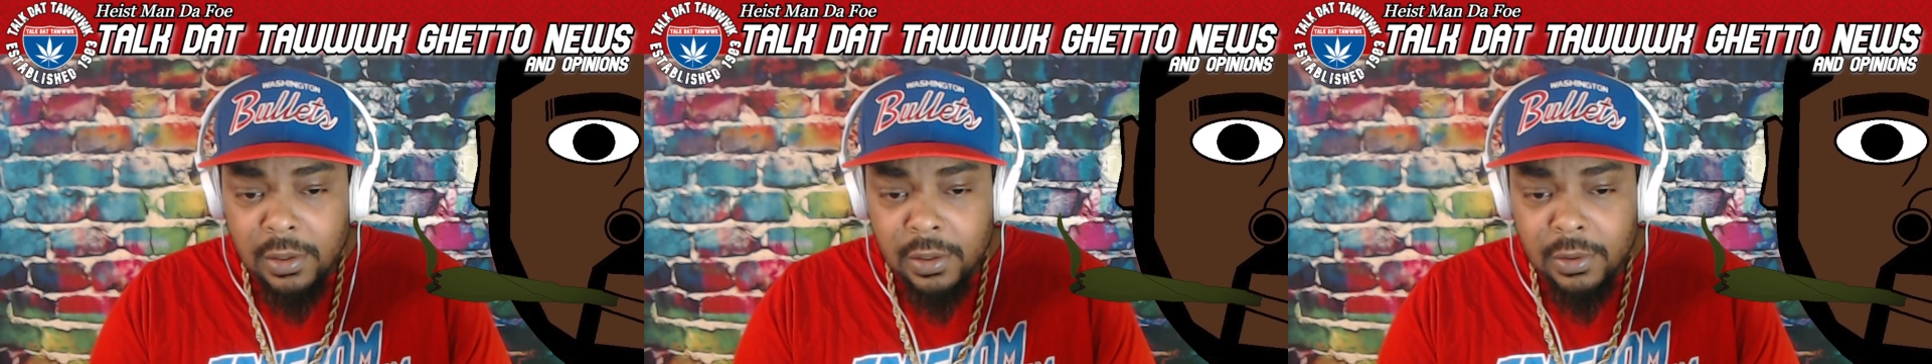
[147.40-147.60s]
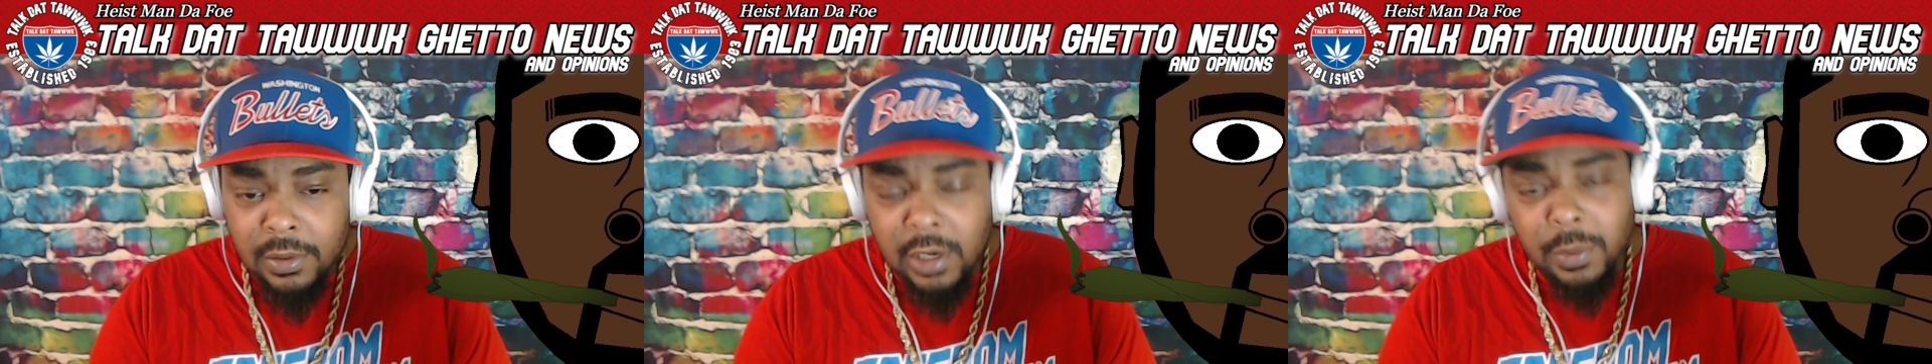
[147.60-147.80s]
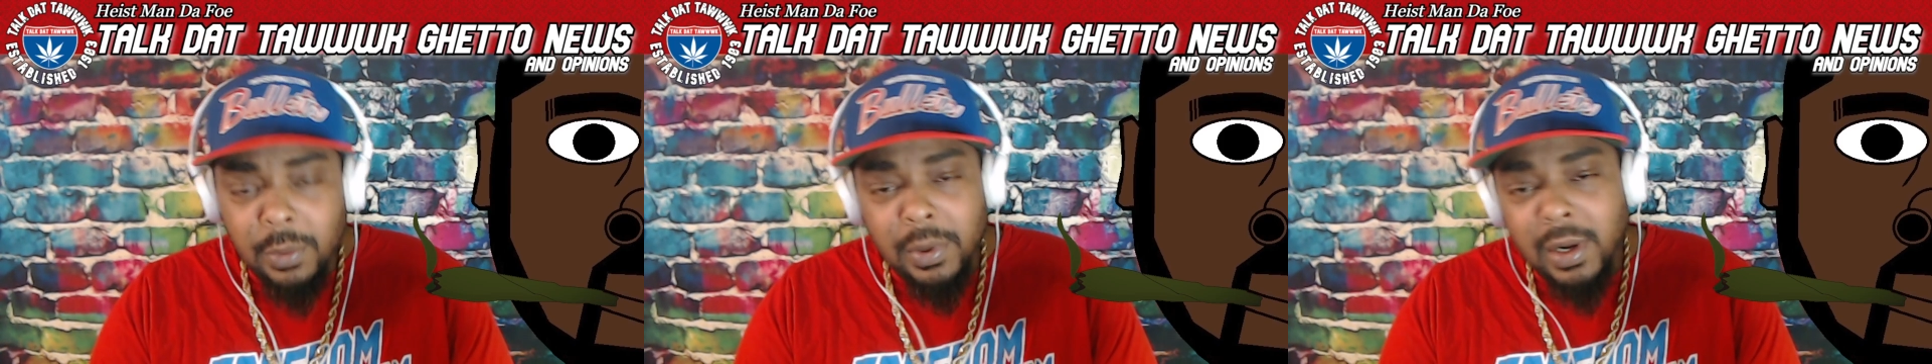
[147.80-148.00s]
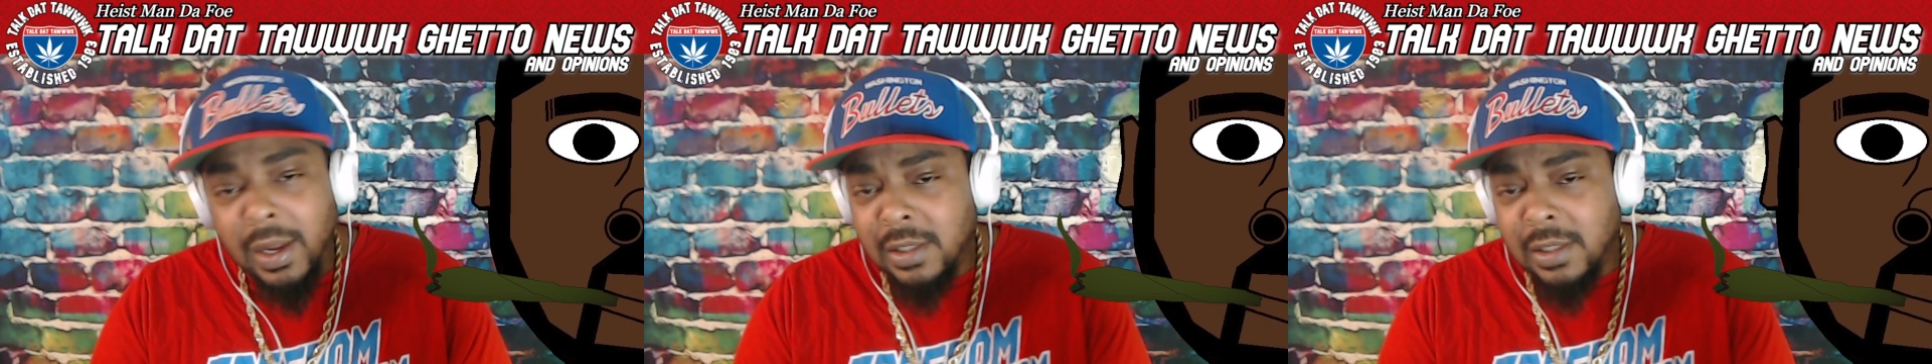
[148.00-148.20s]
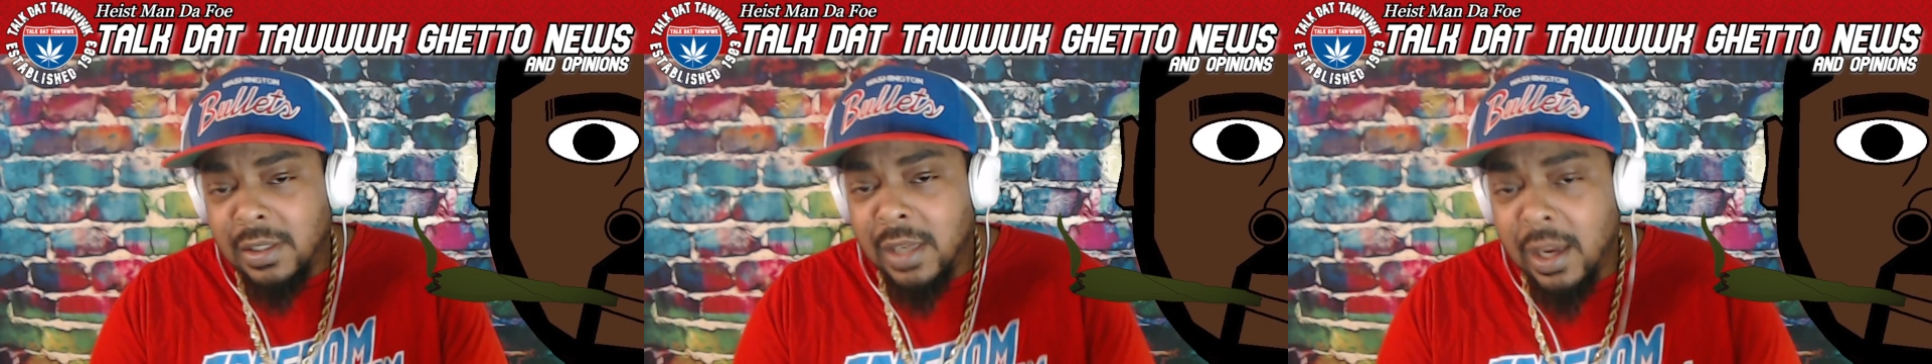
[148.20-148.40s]
Anyway, like
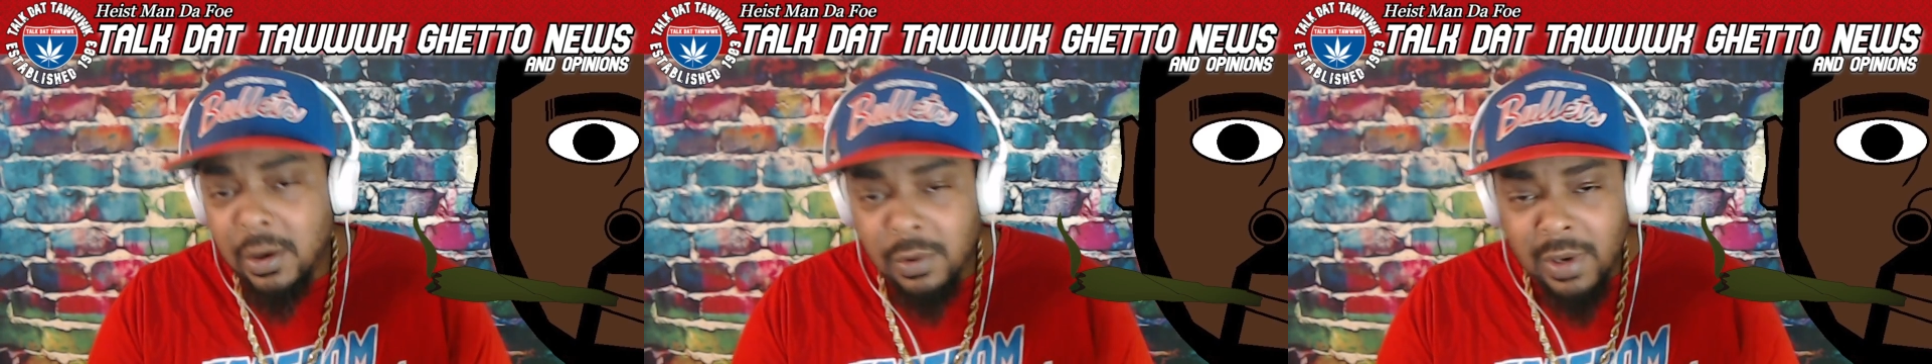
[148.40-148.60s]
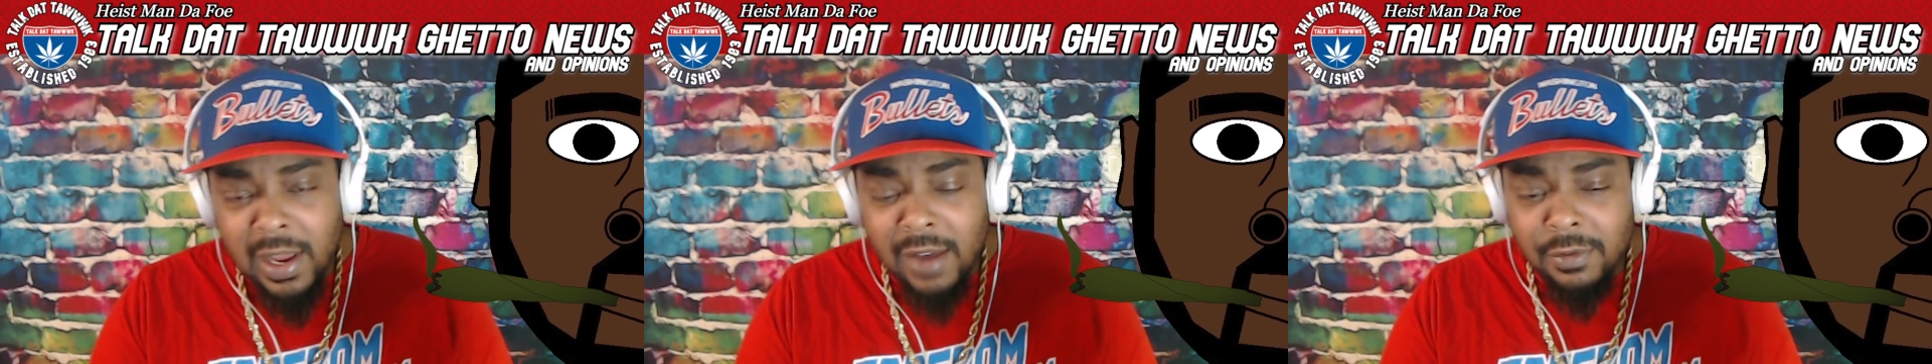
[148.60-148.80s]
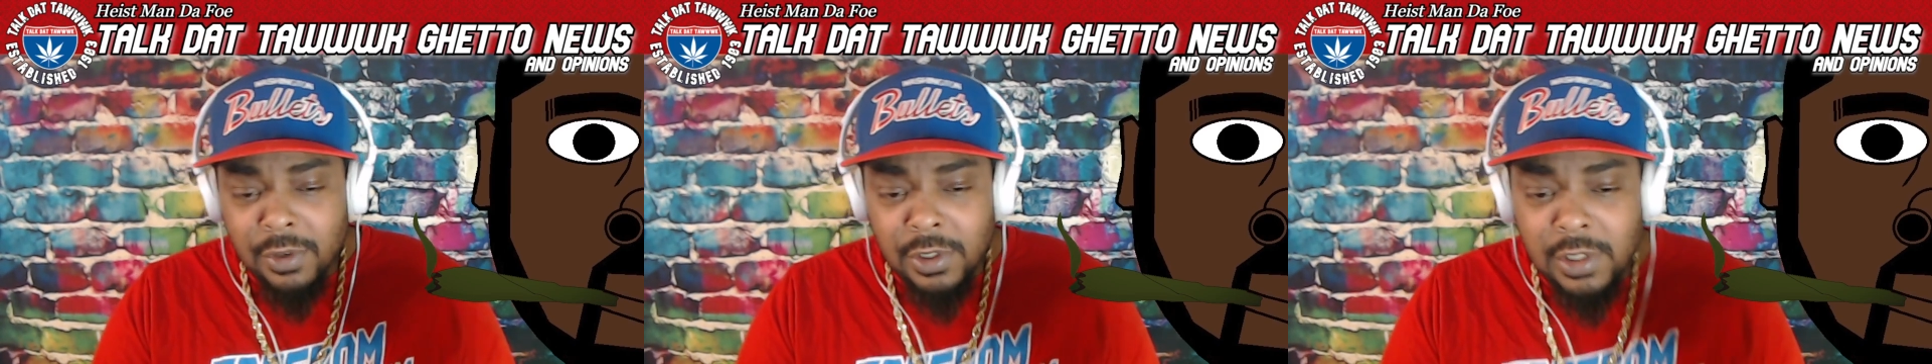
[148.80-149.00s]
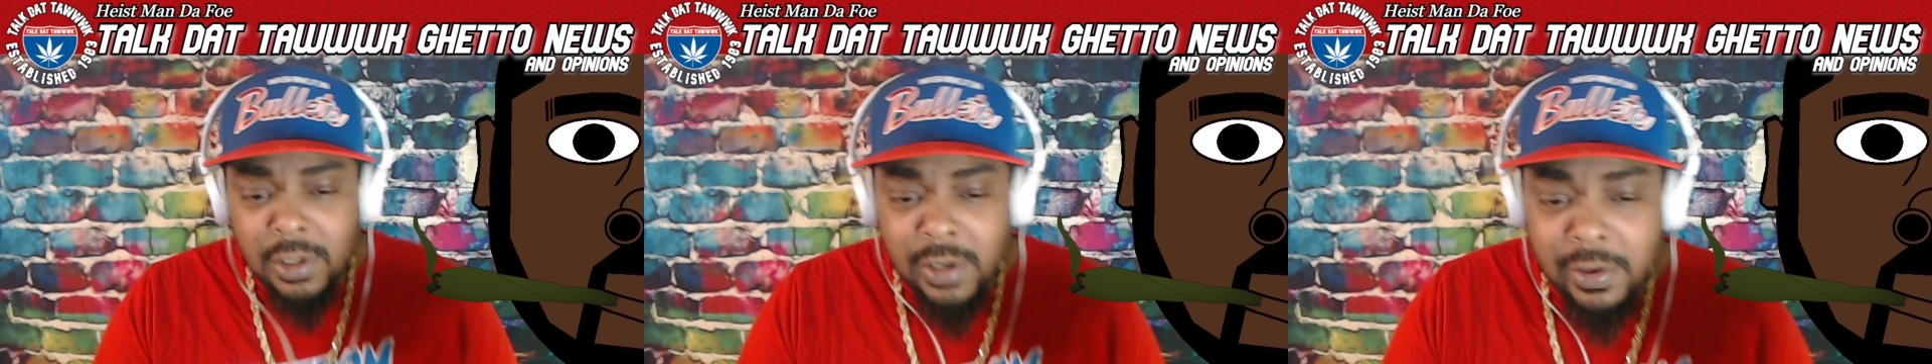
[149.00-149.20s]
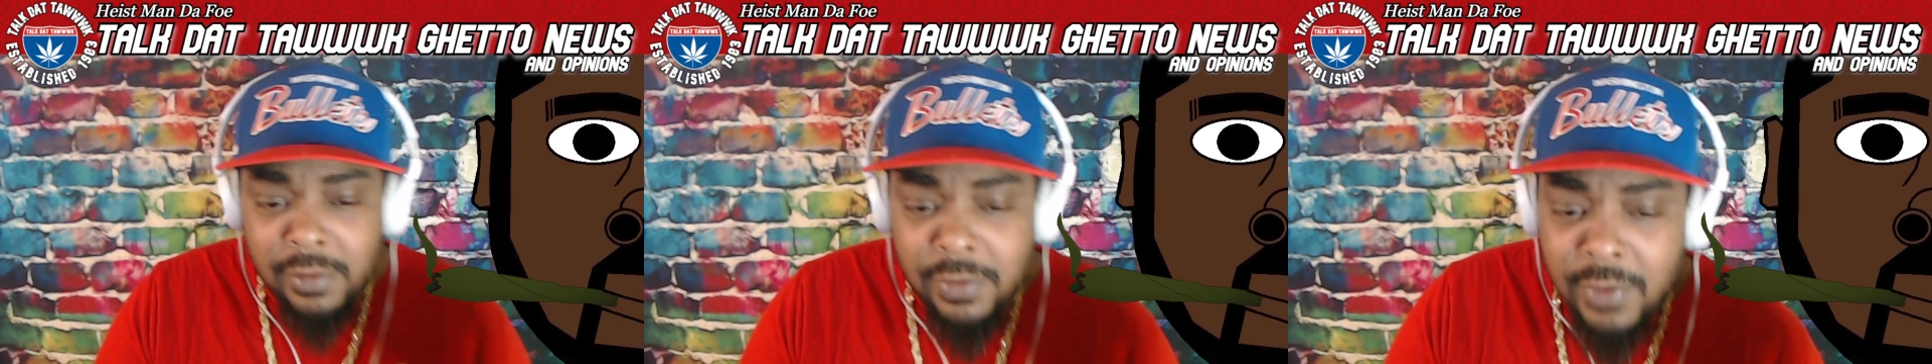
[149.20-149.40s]
I said, I go live on the
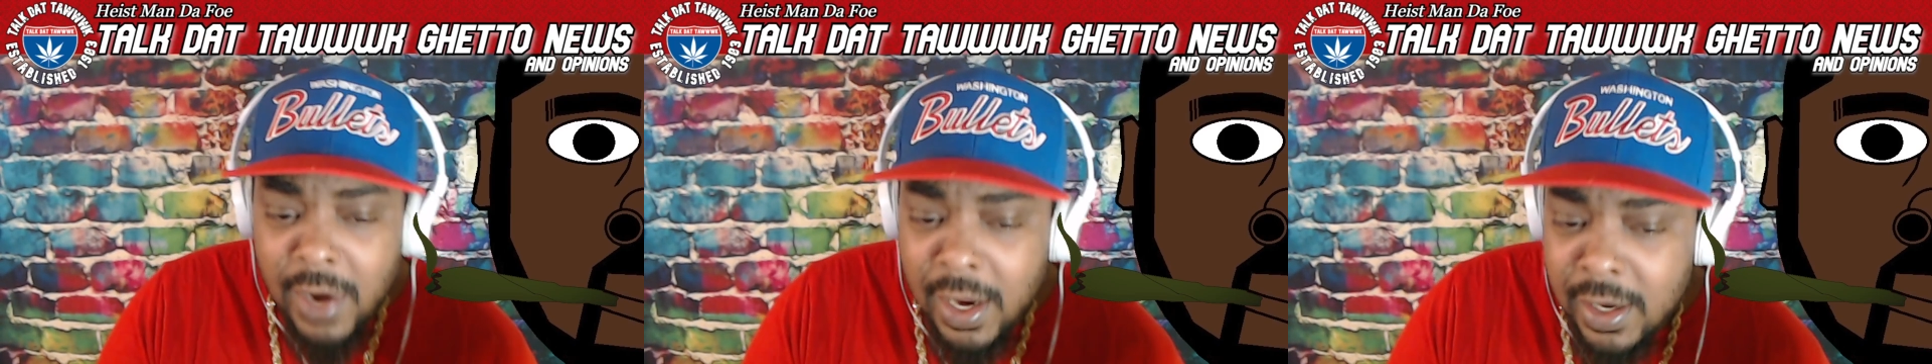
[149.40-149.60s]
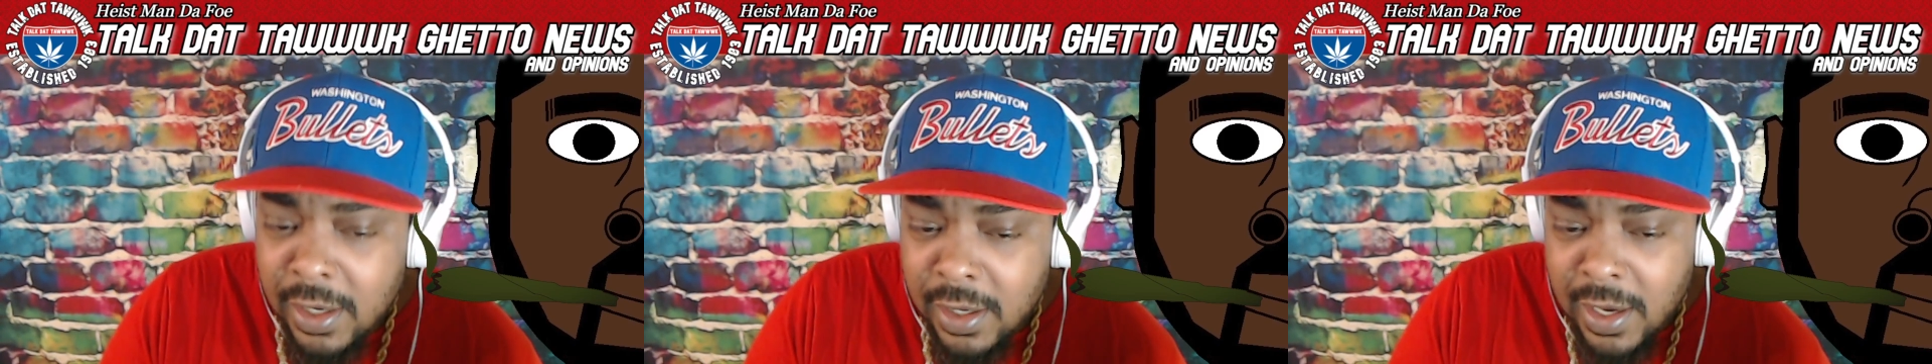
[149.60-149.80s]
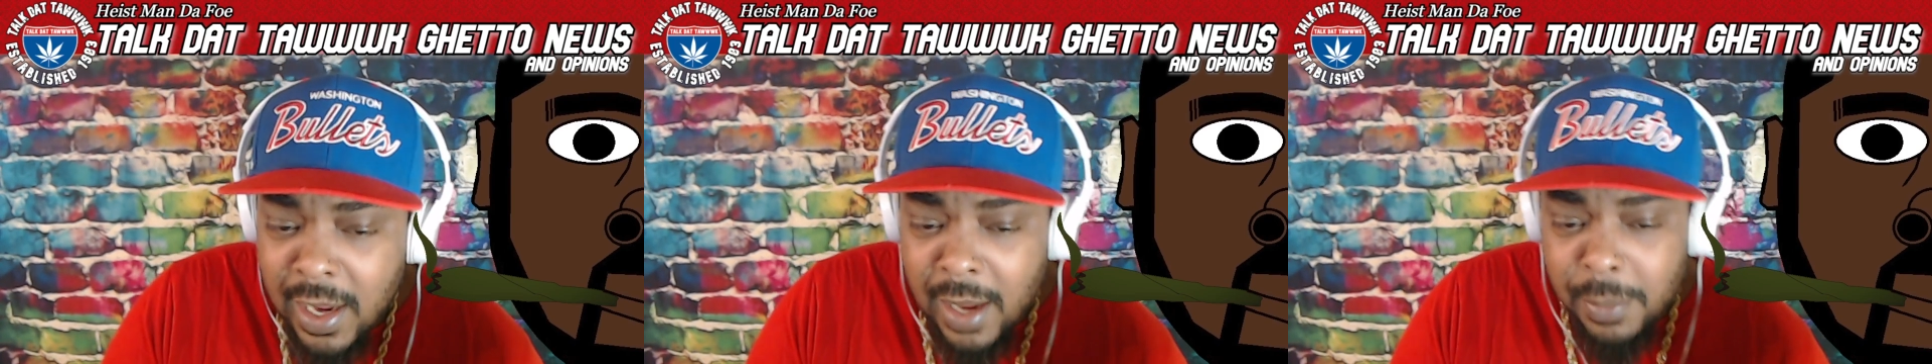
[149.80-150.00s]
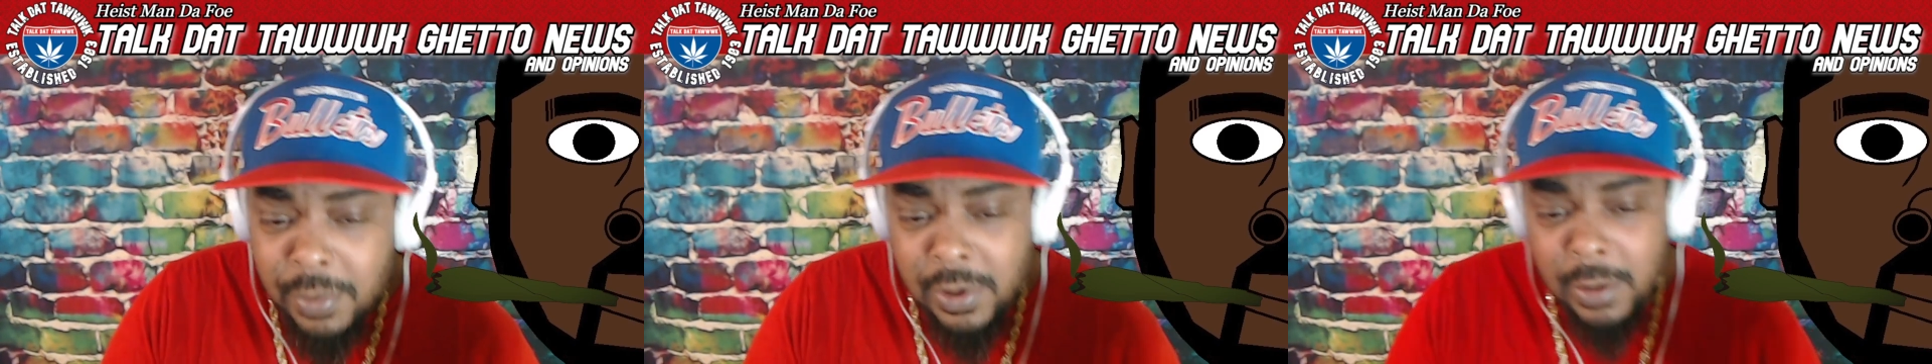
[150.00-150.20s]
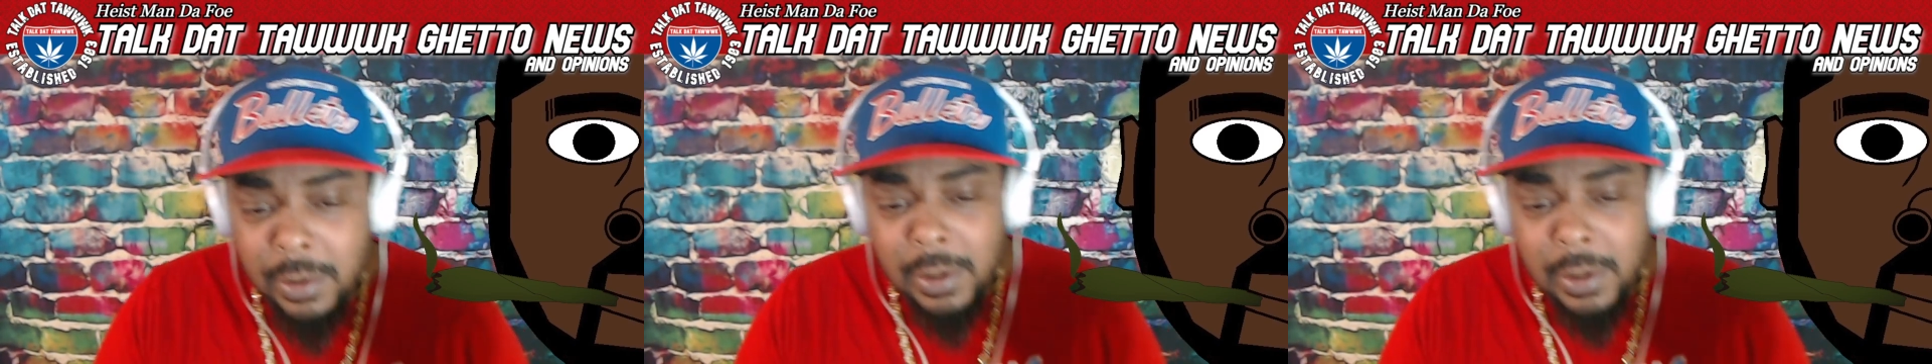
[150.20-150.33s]
channel every Friday at 9 p.m.